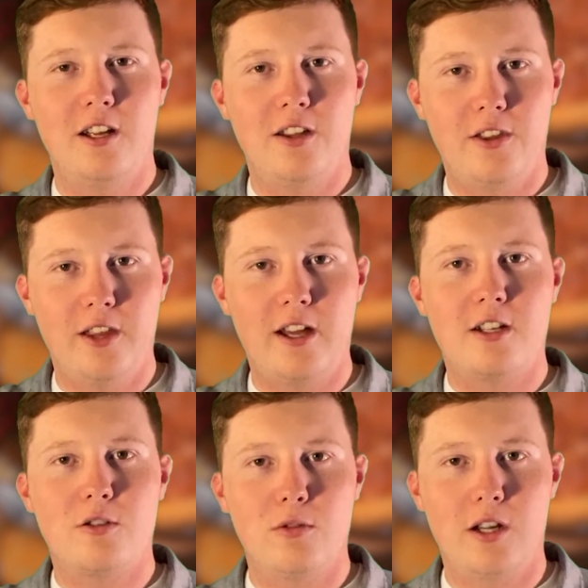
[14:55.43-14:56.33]

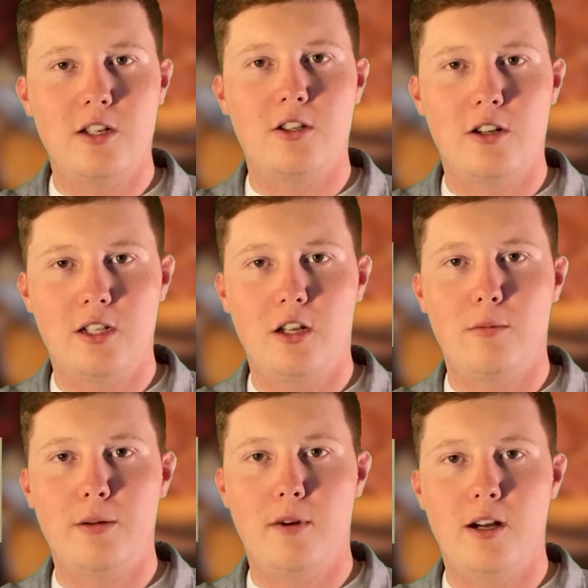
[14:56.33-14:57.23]
that's when I start telling
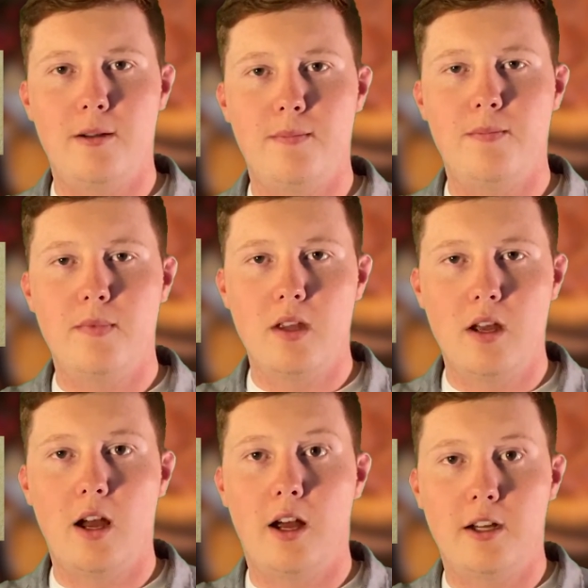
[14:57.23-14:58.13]
my mom,
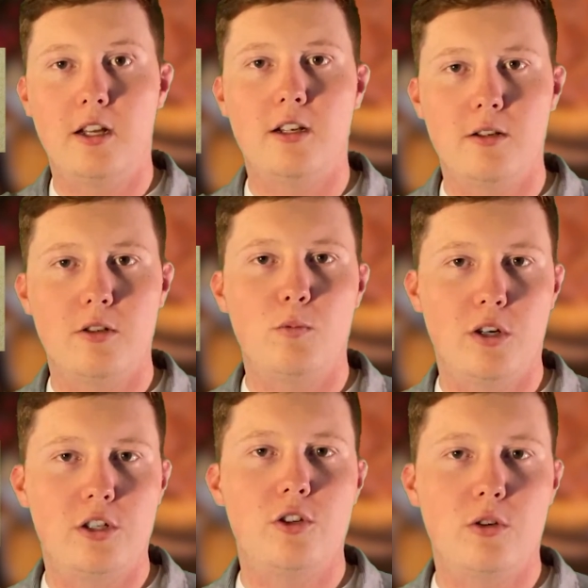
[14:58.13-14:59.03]
I can wear
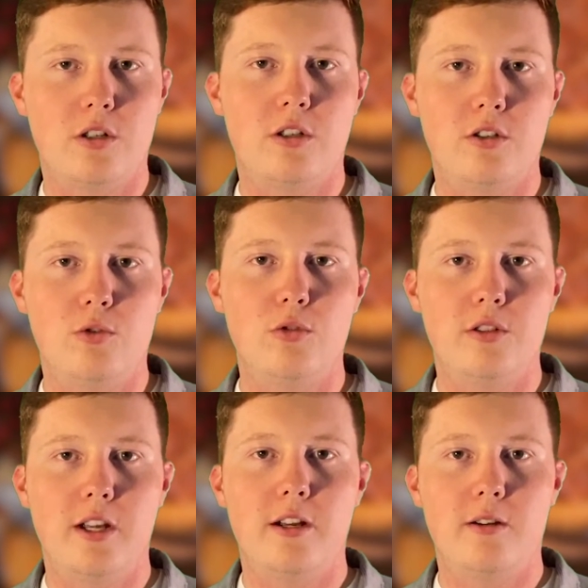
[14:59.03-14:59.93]
shorts to school
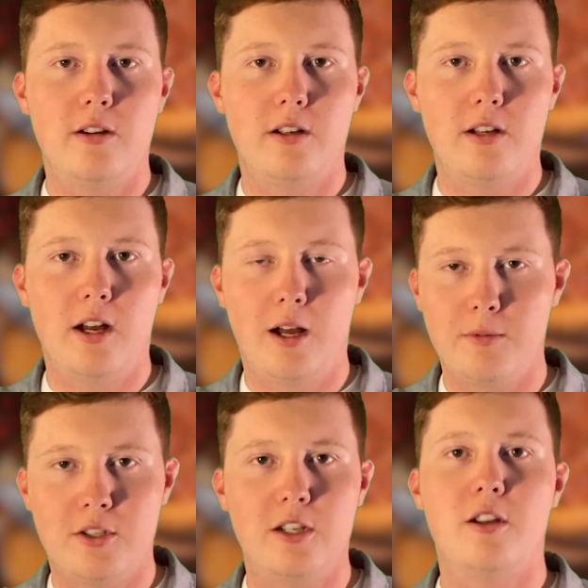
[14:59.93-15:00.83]
now. I'm
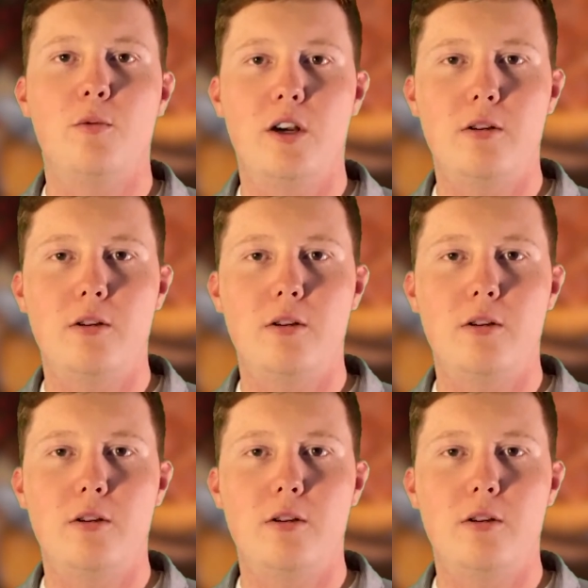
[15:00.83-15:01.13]
sick of wearing